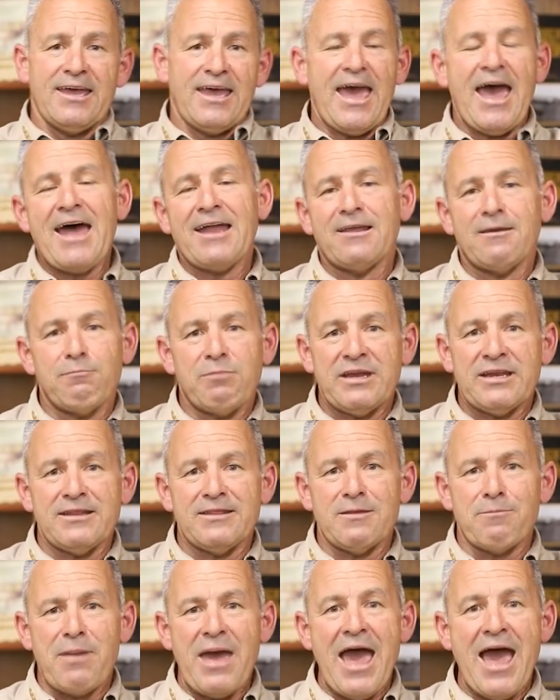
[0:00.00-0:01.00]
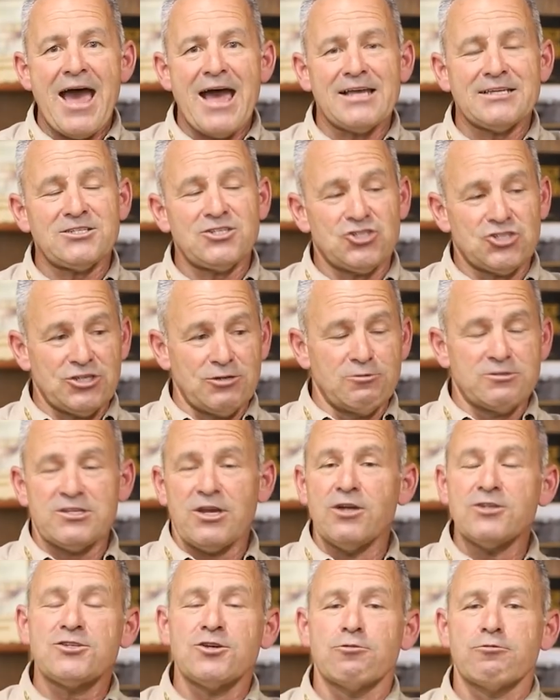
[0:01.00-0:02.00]
Had it been in the past, she
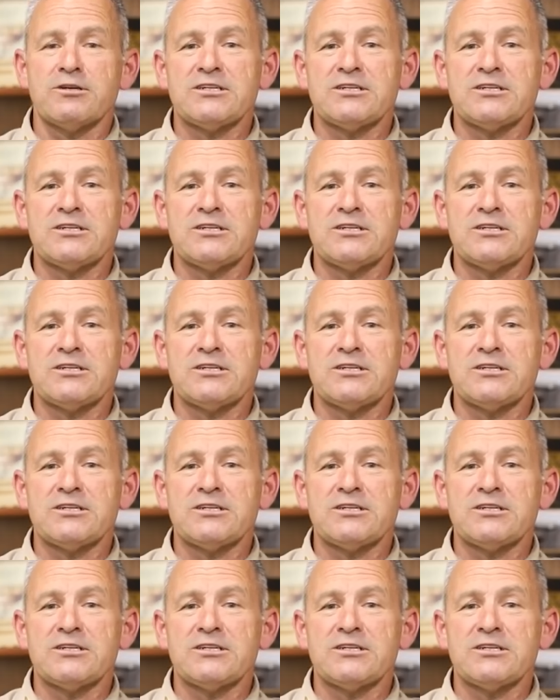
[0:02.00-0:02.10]
was also